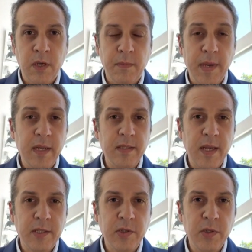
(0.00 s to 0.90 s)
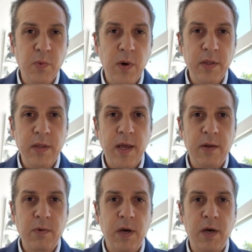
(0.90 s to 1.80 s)
Meta is actually one that
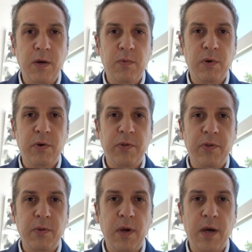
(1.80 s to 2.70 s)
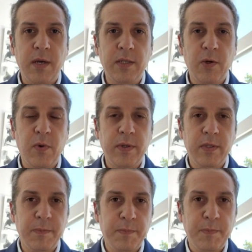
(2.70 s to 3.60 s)
we're going
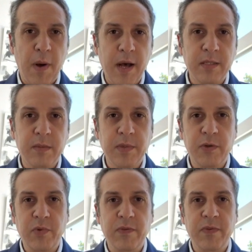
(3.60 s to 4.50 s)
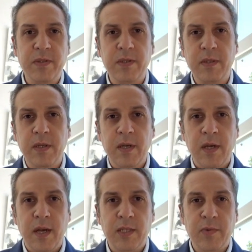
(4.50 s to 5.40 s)
to possibly revisit
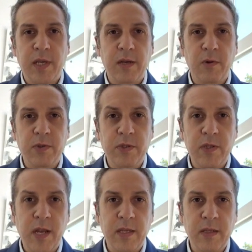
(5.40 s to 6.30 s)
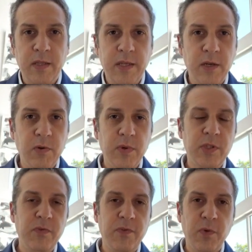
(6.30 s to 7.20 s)
as we get closer to the end of the year, once
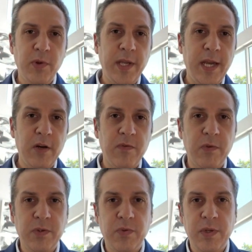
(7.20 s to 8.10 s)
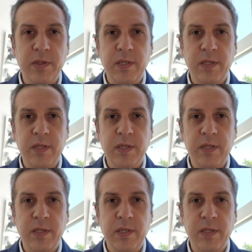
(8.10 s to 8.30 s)
you fully anniversary